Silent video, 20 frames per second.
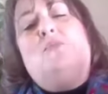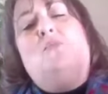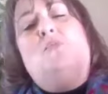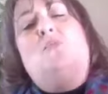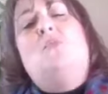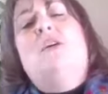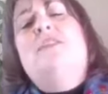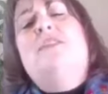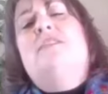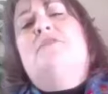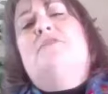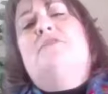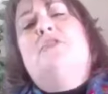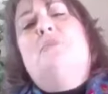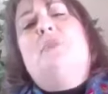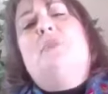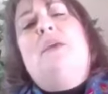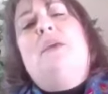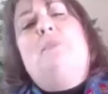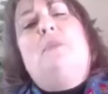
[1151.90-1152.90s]
wonderful
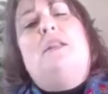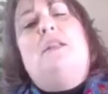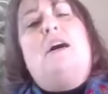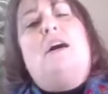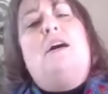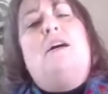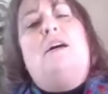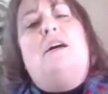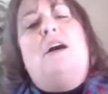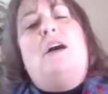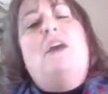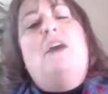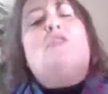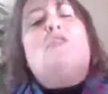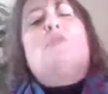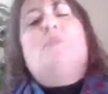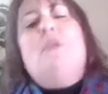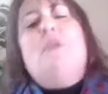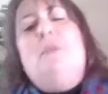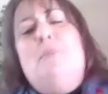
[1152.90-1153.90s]
people,
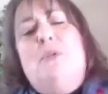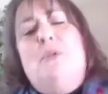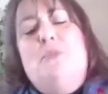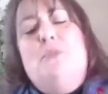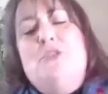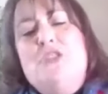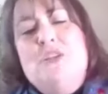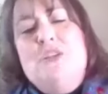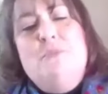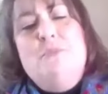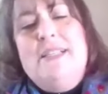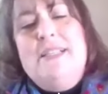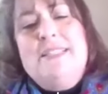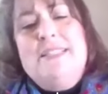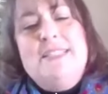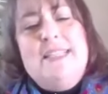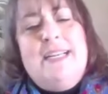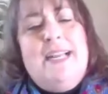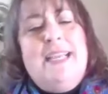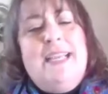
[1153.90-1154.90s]
other people pushing
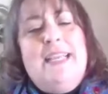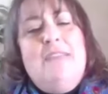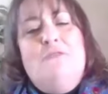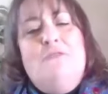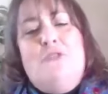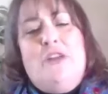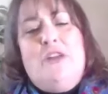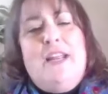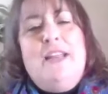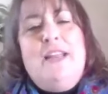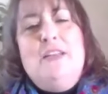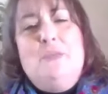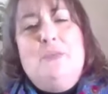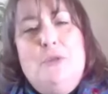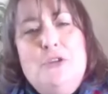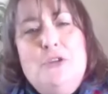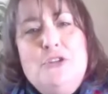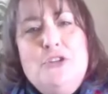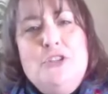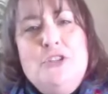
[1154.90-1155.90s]
buttons that I keep forgetting to
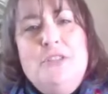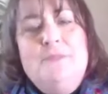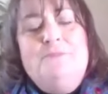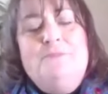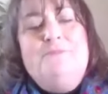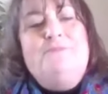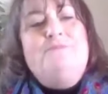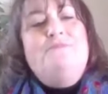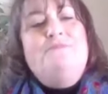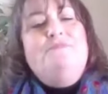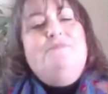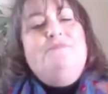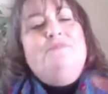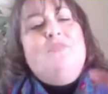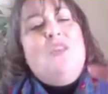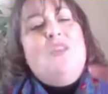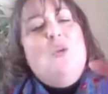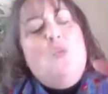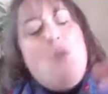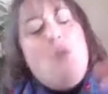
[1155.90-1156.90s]
push,
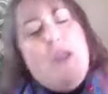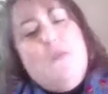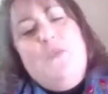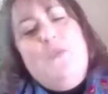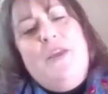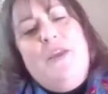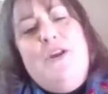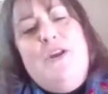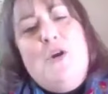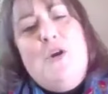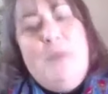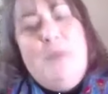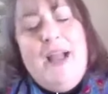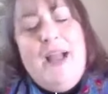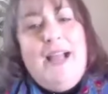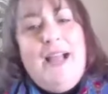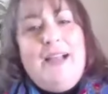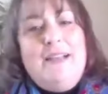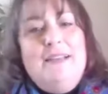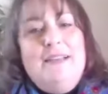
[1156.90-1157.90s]
when we go
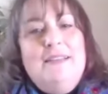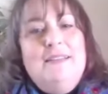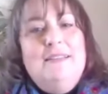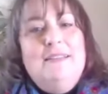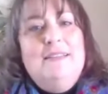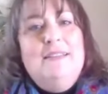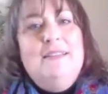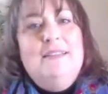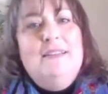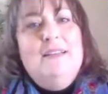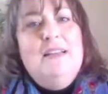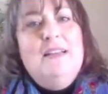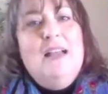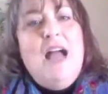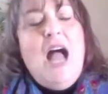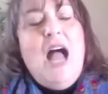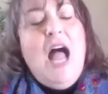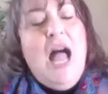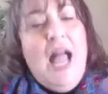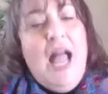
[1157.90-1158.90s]
back,
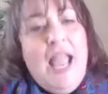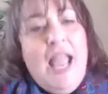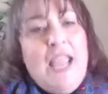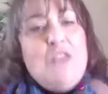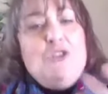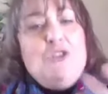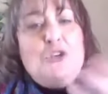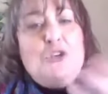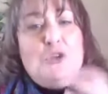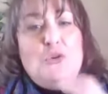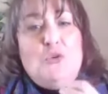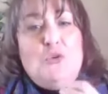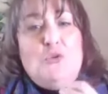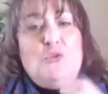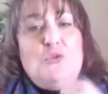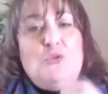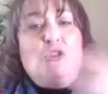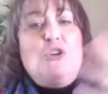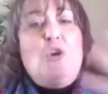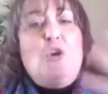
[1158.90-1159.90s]
I
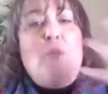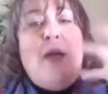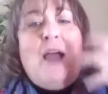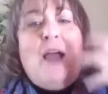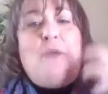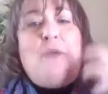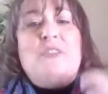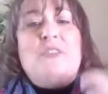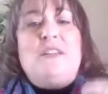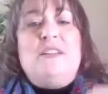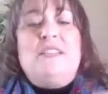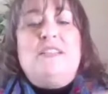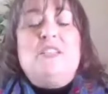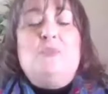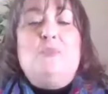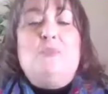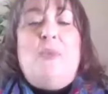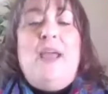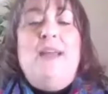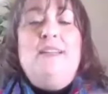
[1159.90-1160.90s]
choose to go back with an
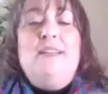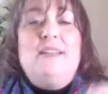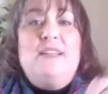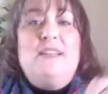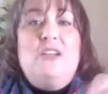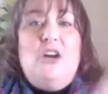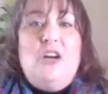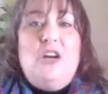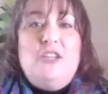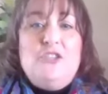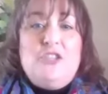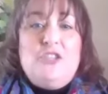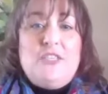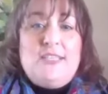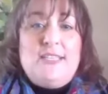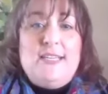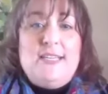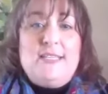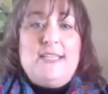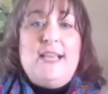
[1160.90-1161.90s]
expanded
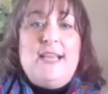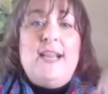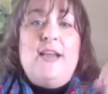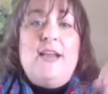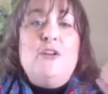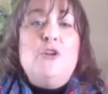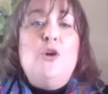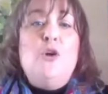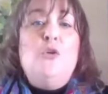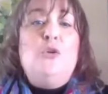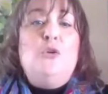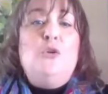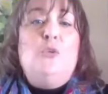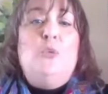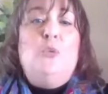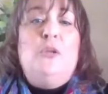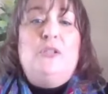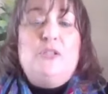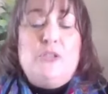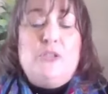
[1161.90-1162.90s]
consciousness, and I know you
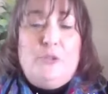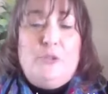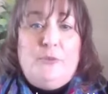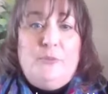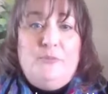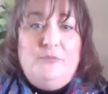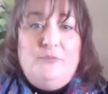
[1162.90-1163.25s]
will too.